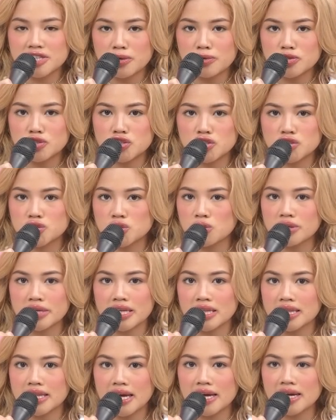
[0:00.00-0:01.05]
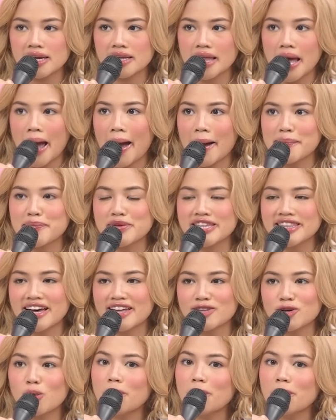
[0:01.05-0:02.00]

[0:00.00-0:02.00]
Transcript: I was just so kilig and happy that,